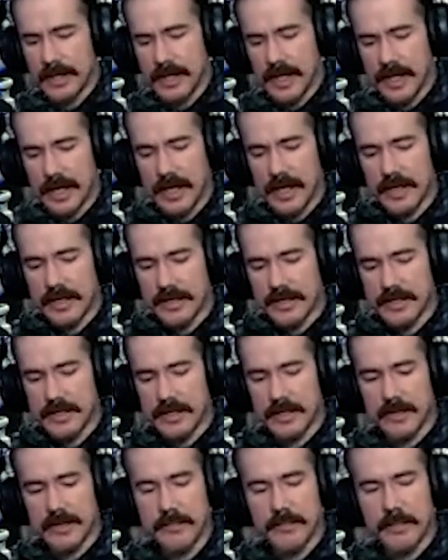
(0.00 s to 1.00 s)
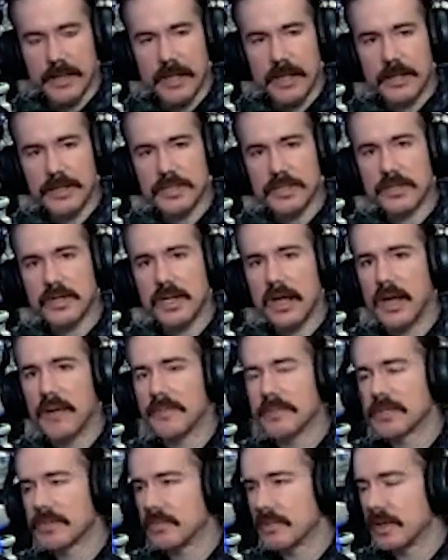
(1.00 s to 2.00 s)
And it also
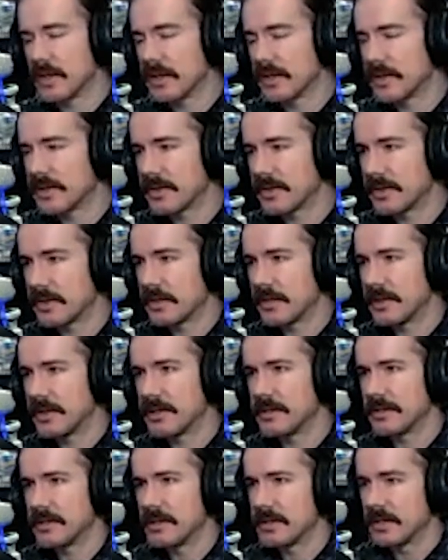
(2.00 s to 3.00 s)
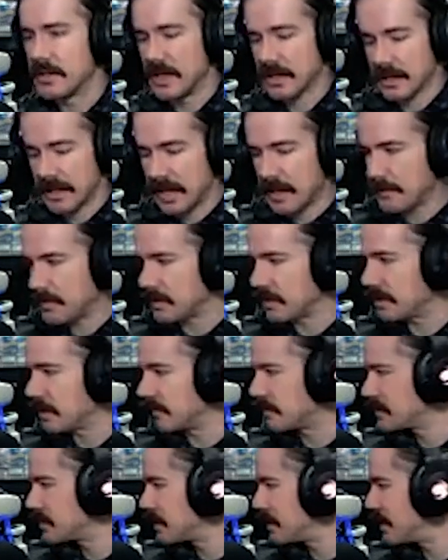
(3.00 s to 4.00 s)
comes with a couple
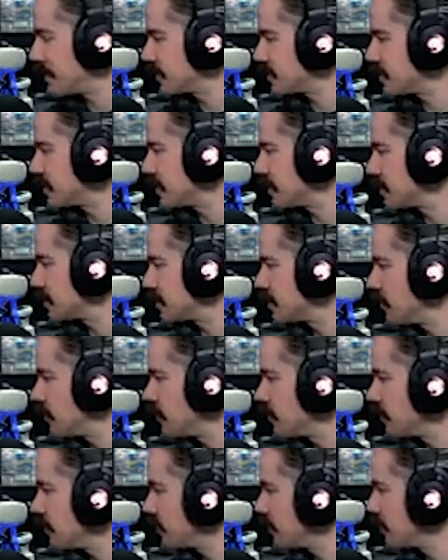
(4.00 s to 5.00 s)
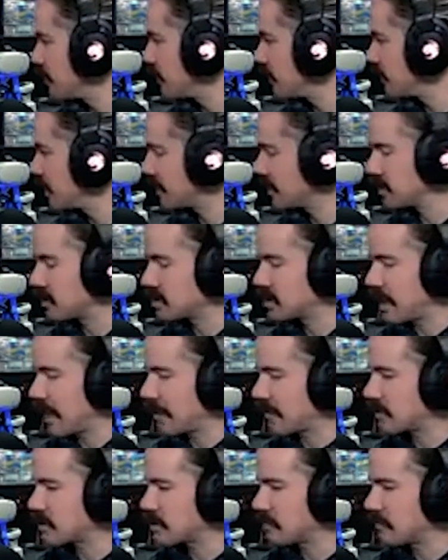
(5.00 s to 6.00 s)
of DLCs. So you get the
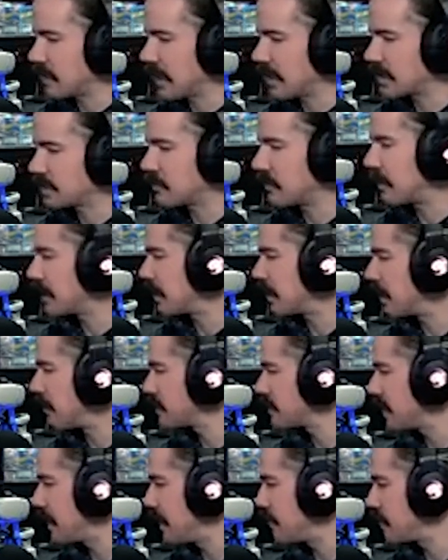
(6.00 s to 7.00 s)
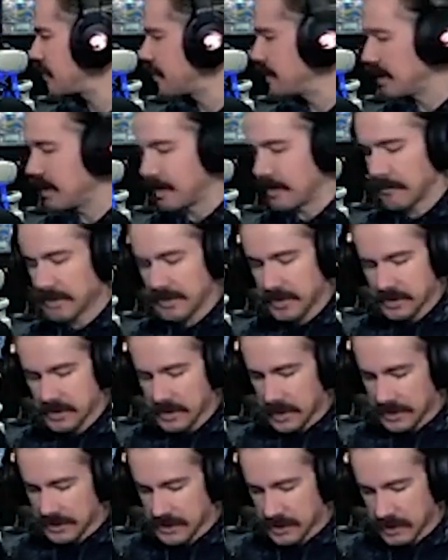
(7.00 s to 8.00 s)
Shattered Space when it comes out, but there's
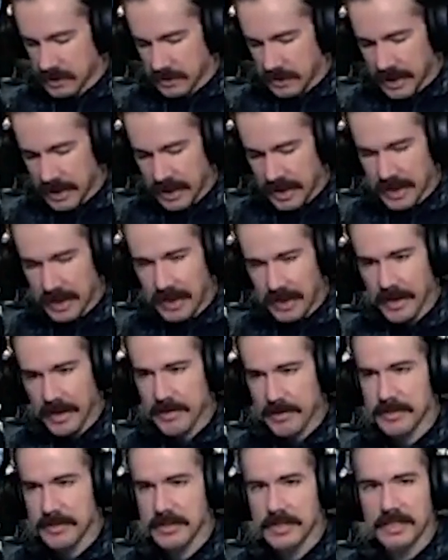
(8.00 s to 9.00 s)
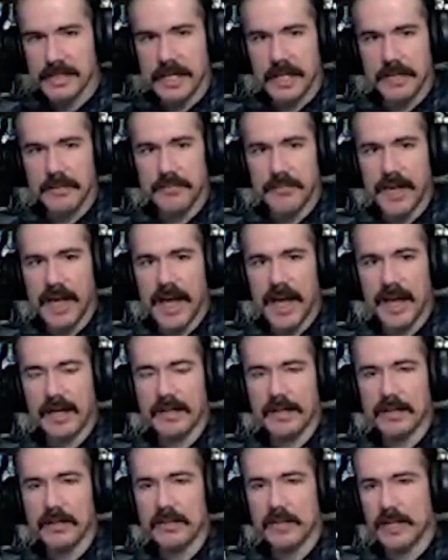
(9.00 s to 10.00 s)
also a skin pack
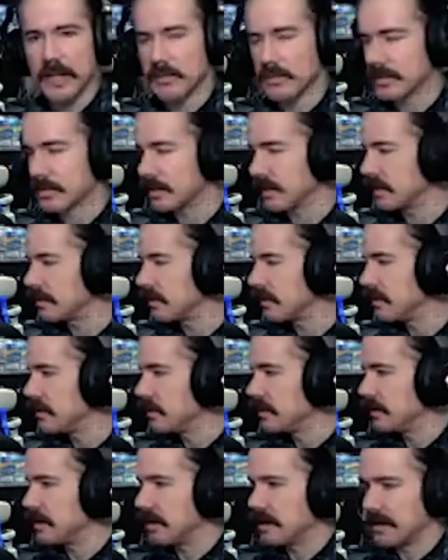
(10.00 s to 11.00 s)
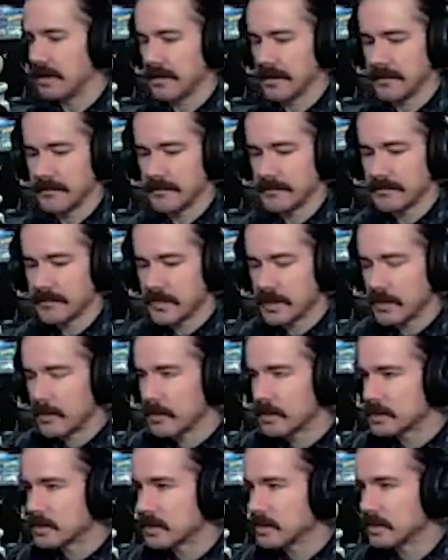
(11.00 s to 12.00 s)
that you get with it,
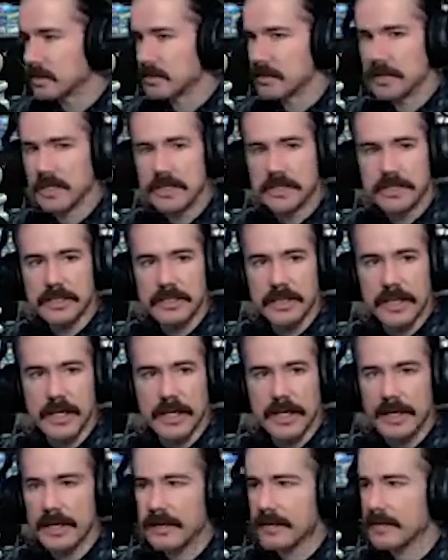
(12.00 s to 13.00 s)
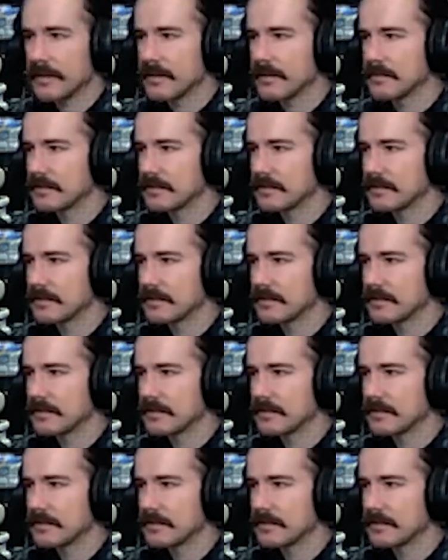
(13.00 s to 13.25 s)
which looks like...